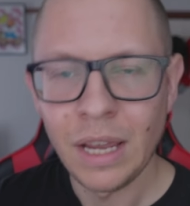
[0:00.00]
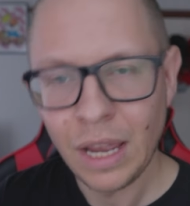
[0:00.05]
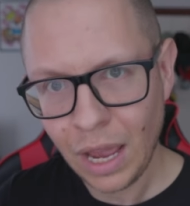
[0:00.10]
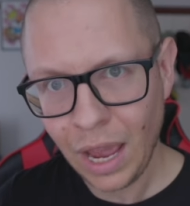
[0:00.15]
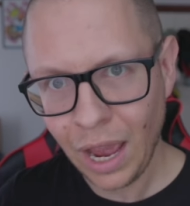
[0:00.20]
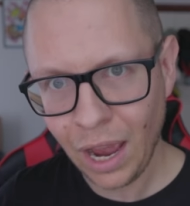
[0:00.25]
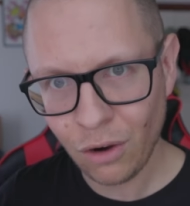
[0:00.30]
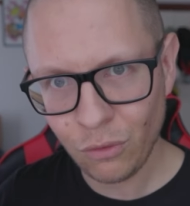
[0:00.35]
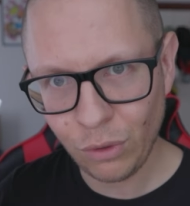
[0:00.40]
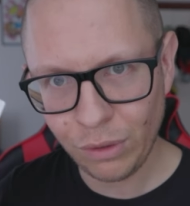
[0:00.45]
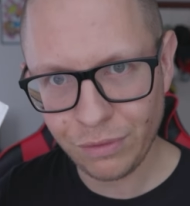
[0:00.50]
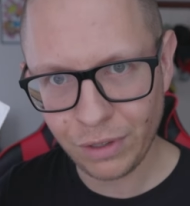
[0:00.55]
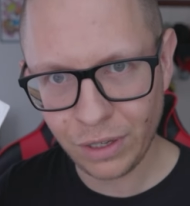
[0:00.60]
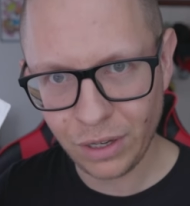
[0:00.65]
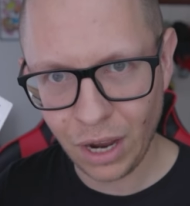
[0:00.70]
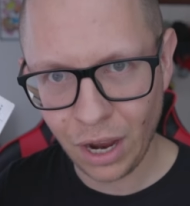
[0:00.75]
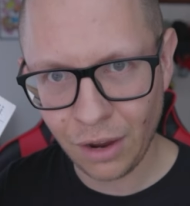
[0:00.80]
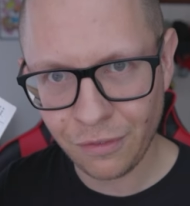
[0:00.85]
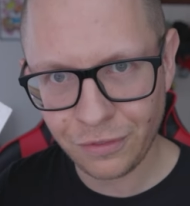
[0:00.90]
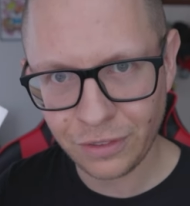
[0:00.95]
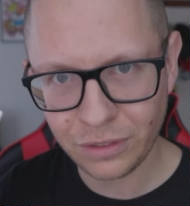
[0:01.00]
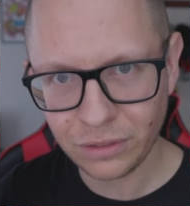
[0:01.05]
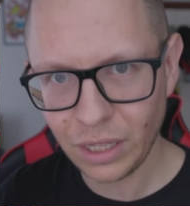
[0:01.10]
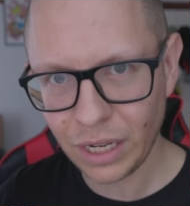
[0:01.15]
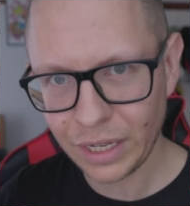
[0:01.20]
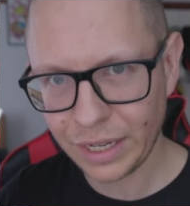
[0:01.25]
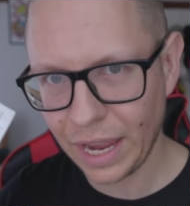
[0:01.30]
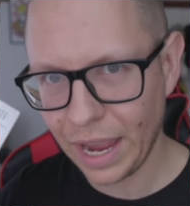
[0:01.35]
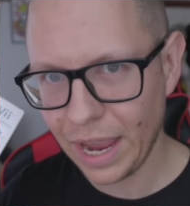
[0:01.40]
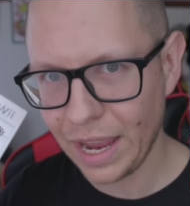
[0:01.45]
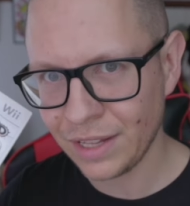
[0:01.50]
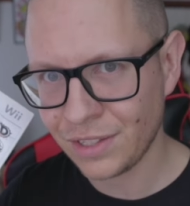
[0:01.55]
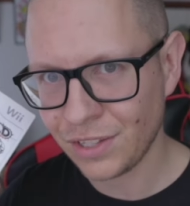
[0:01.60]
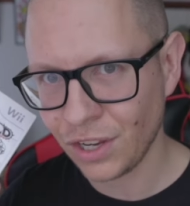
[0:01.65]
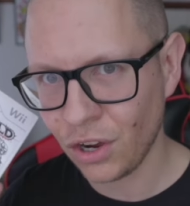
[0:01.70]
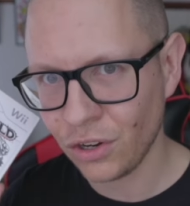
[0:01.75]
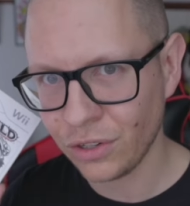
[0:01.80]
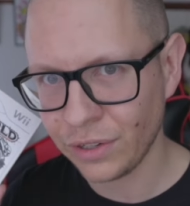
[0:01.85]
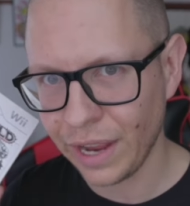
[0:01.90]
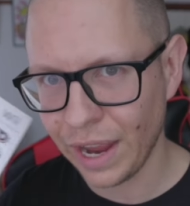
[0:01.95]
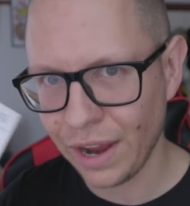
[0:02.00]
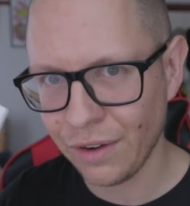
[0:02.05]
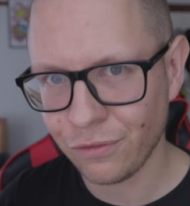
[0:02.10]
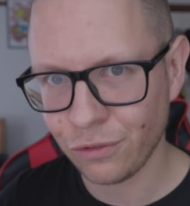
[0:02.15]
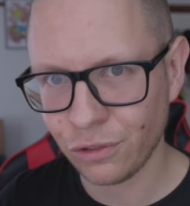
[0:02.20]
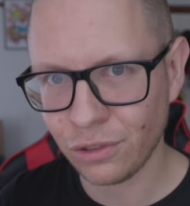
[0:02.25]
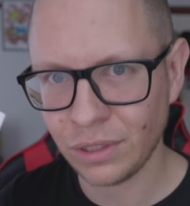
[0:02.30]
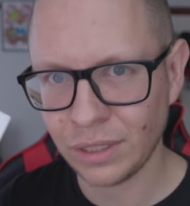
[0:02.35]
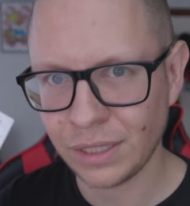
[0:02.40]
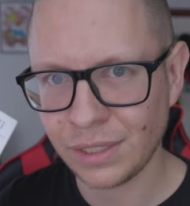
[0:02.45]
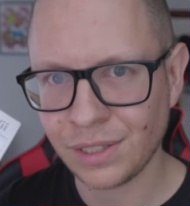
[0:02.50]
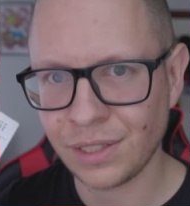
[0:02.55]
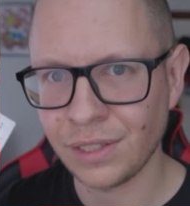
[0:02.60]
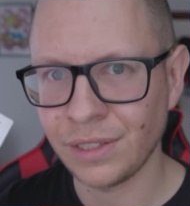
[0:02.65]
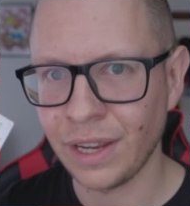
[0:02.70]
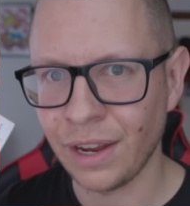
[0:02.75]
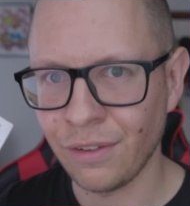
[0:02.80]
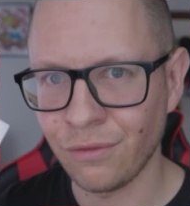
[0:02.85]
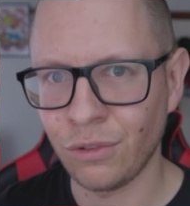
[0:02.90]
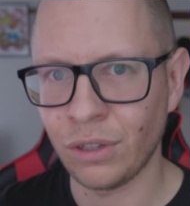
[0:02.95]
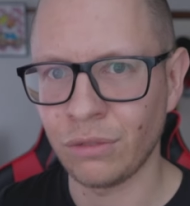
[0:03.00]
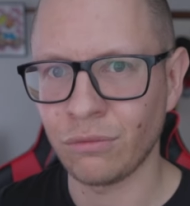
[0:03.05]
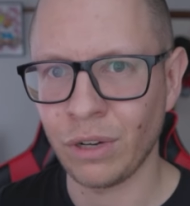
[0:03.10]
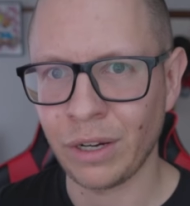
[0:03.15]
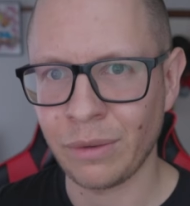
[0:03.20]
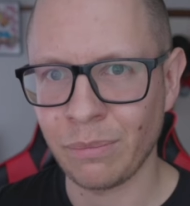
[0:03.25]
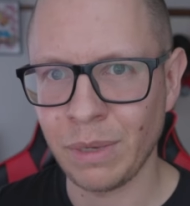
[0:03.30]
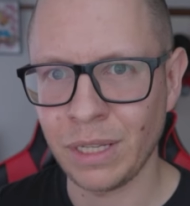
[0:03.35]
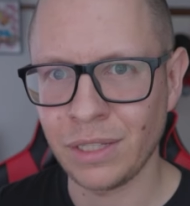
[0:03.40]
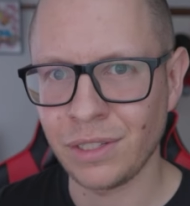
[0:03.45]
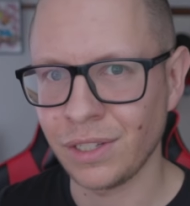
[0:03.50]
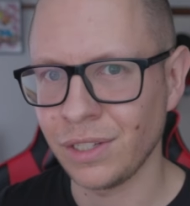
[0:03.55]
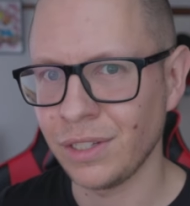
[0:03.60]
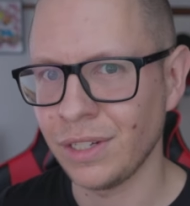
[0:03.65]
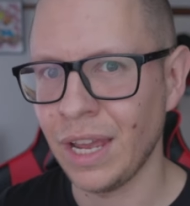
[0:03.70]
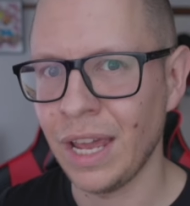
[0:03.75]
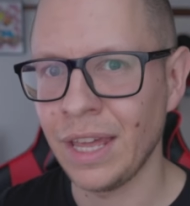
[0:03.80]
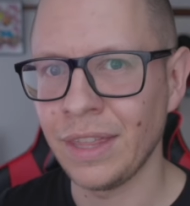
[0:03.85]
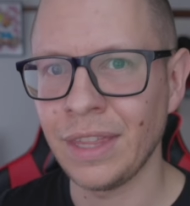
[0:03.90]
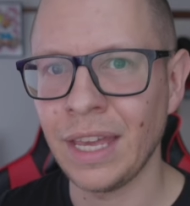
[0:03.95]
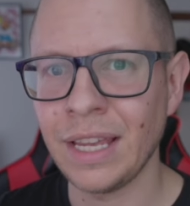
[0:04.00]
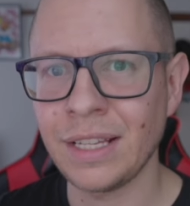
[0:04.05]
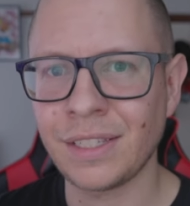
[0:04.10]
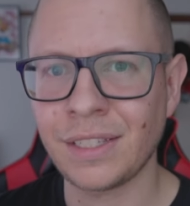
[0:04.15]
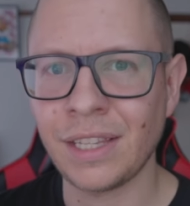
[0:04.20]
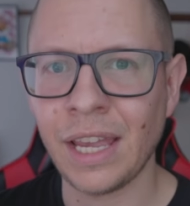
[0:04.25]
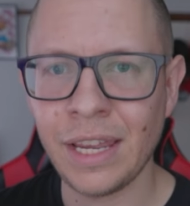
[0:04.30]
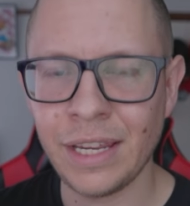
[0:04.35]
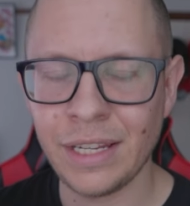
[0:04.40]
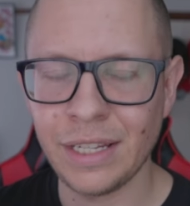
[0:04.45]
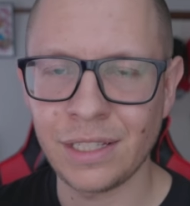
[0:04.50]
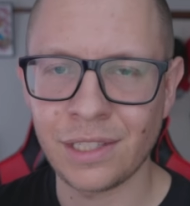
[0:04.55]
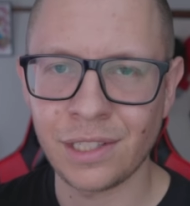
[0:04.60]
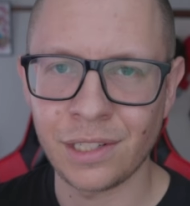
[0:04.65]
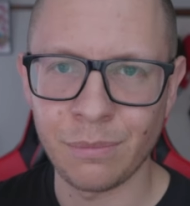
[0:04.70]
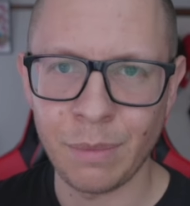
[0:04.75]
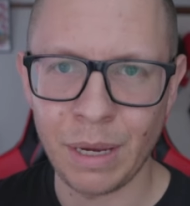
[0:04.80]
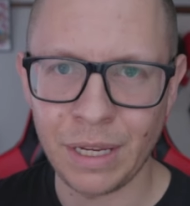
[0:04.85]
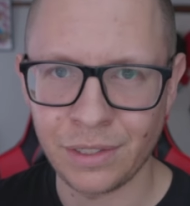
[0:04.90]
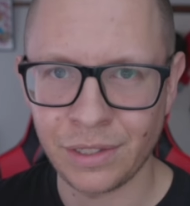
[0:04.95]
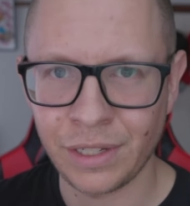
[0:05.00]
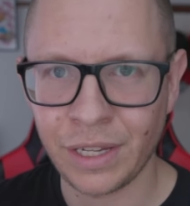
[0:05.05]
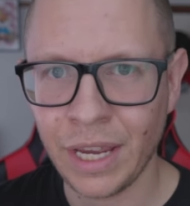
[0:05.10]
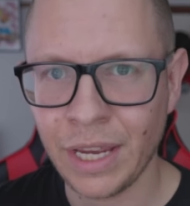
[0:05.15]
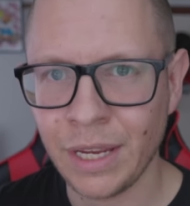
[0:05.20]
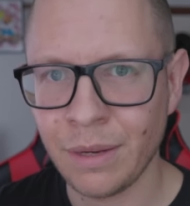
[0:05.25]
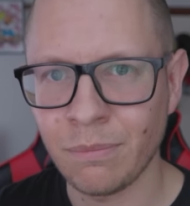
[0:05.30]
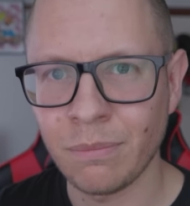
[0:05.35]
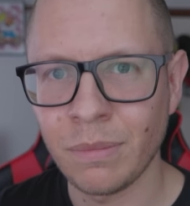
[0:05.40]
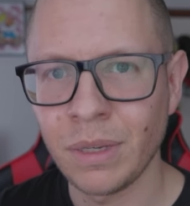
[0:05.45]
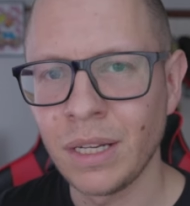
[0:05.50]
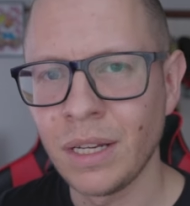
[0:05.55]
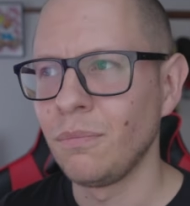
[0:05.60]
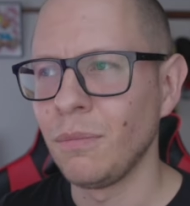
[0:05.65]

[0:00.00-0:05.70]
However, I feel like it's on every list and everyone recommends it, and they say it's an amazing game.